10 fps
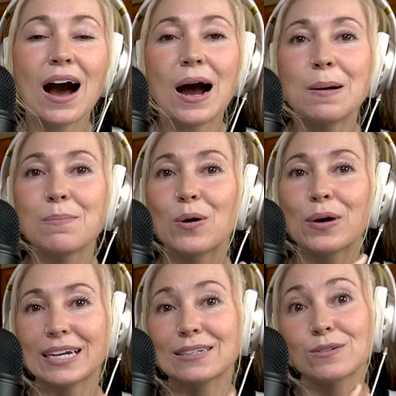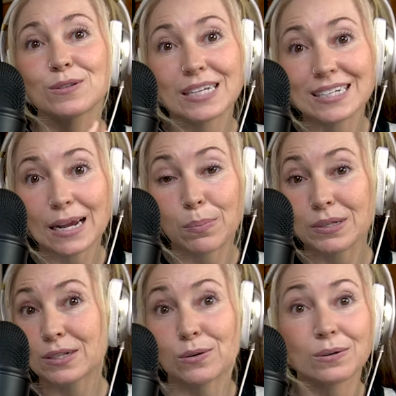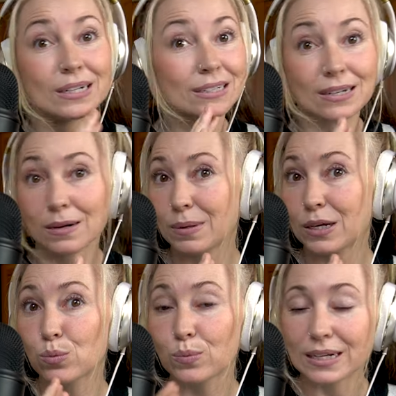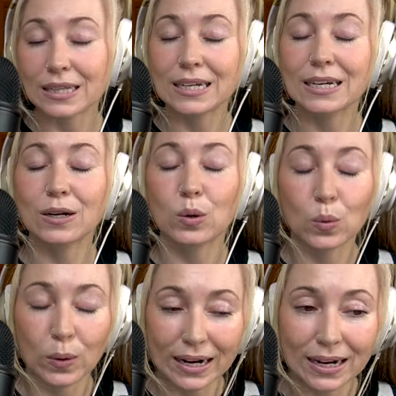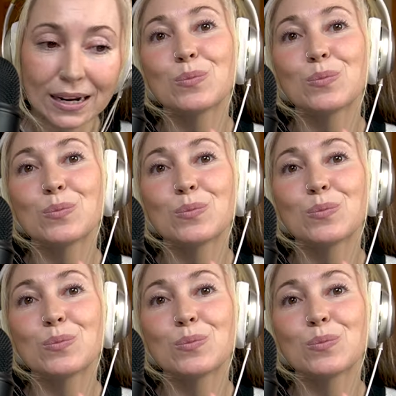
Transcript: Okay, so this episode is going to be really quick.